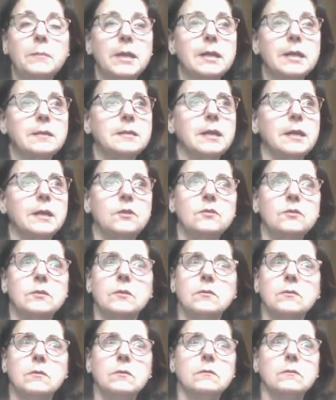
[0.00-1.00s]
because I used
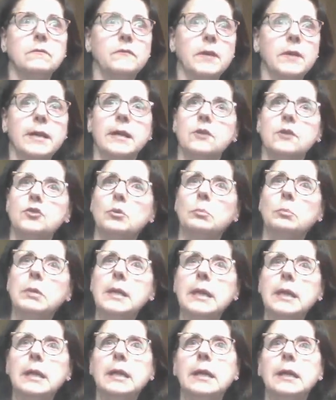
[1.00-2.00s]
to do financial
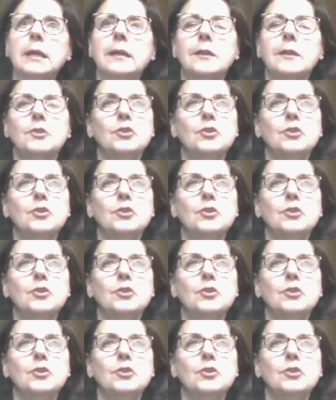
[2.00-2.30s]
planning,